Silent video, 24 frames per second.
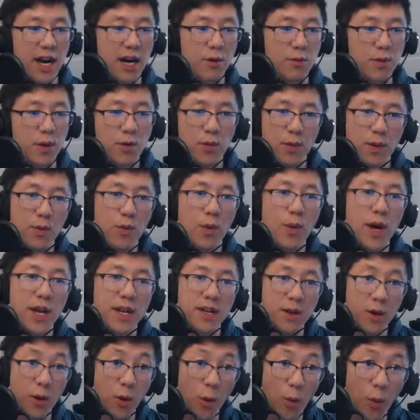We want
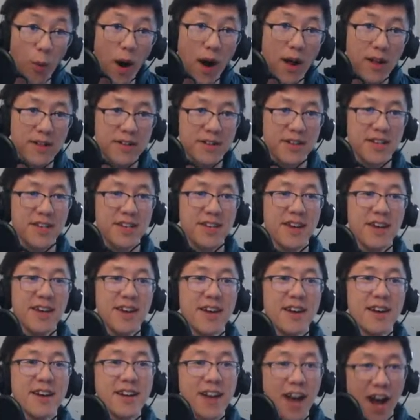quality
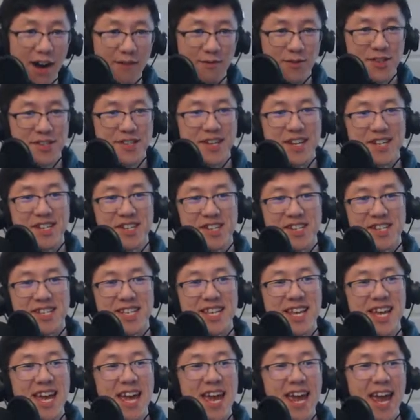
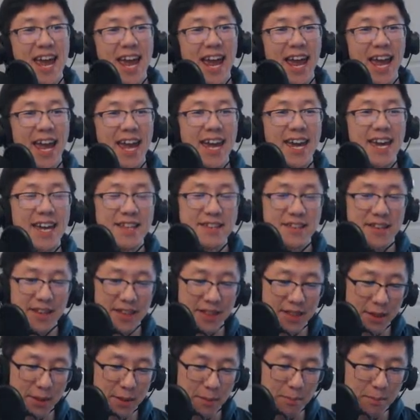conversation. And
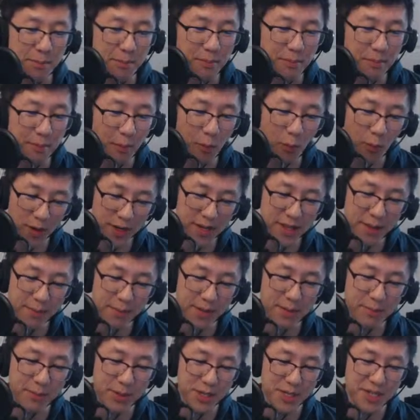one of the
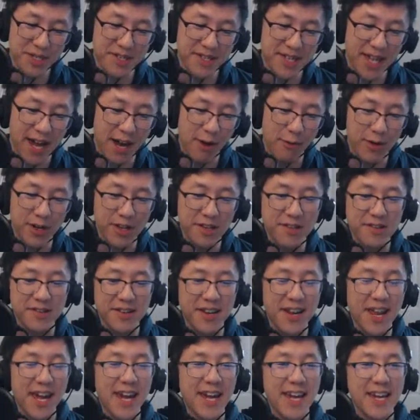big pushes that I want to do
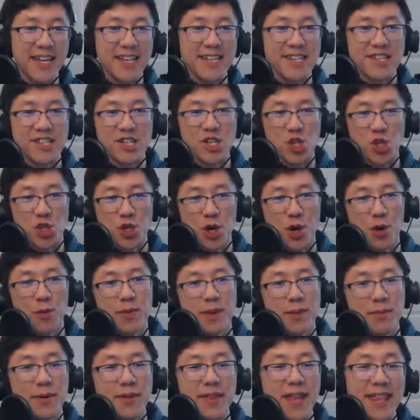today is to show
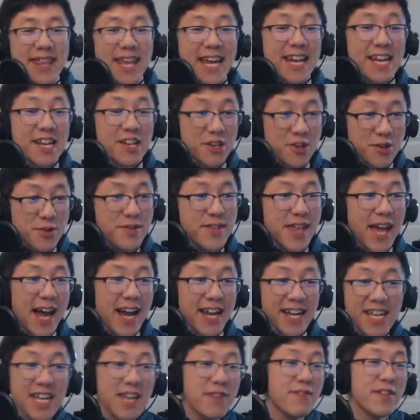people that they can do
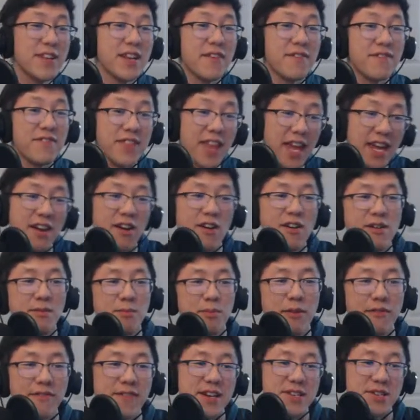that, even if they aren't
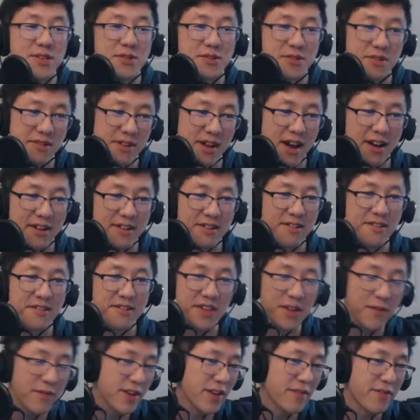professors or doctors,
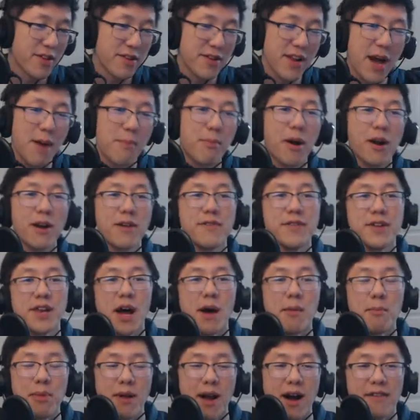even if they're not part of a
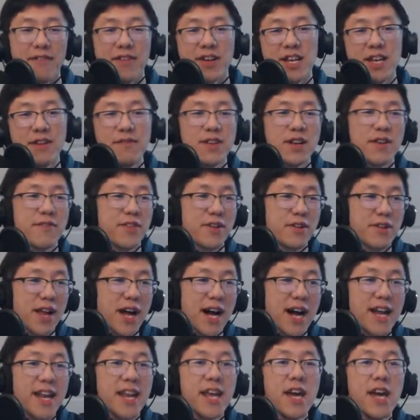nonprofit, even if they're
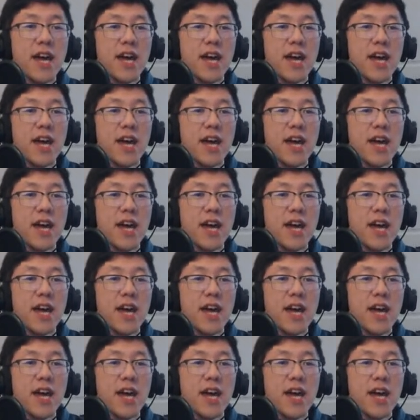not